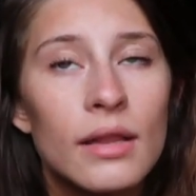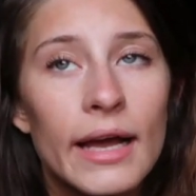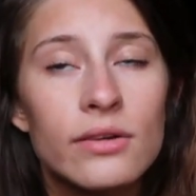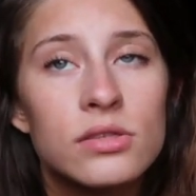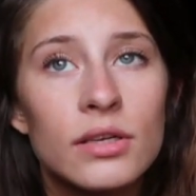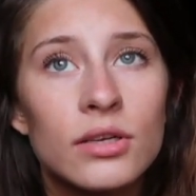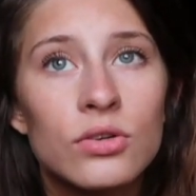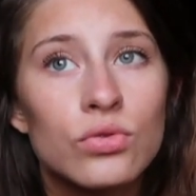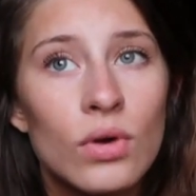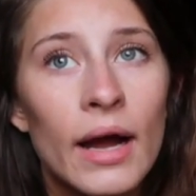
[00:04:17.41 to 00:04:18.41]
Like I was literally
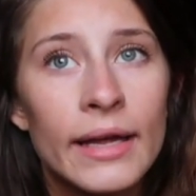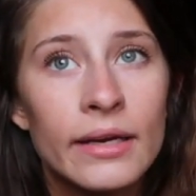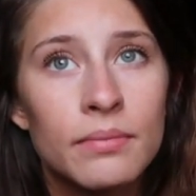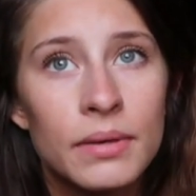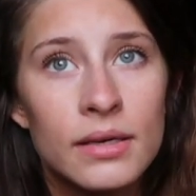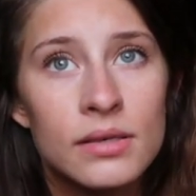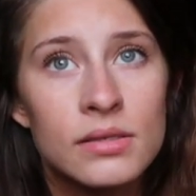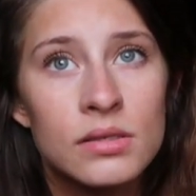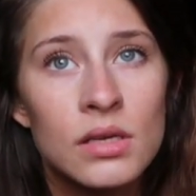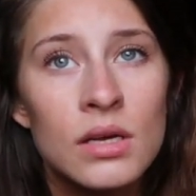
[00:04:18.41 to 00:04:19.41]
crying
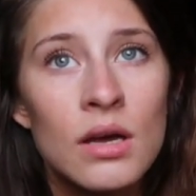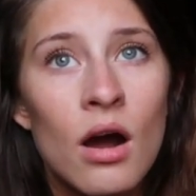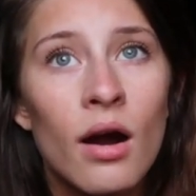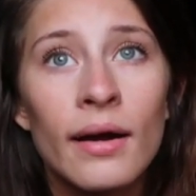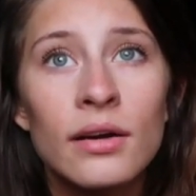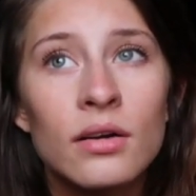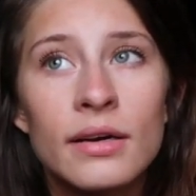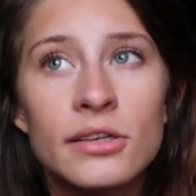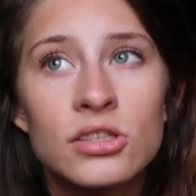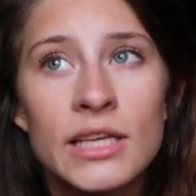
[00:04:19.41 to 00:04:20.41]
because Ariana
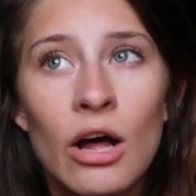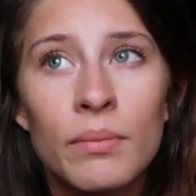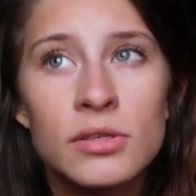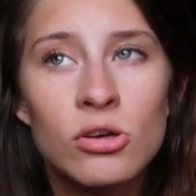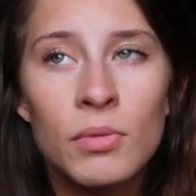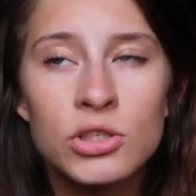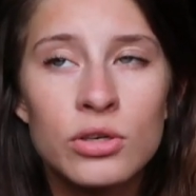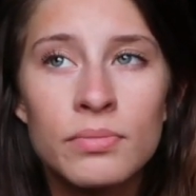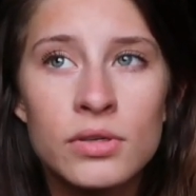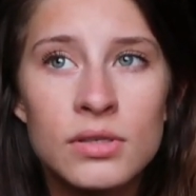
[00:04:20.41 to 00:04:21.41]
Grande just helped me so much.
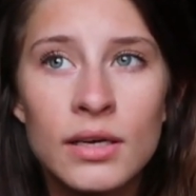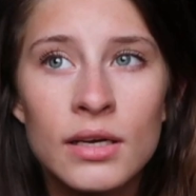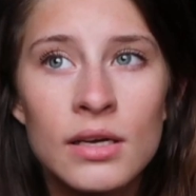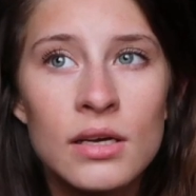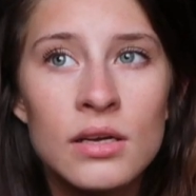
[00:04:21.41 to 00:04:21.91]
Her music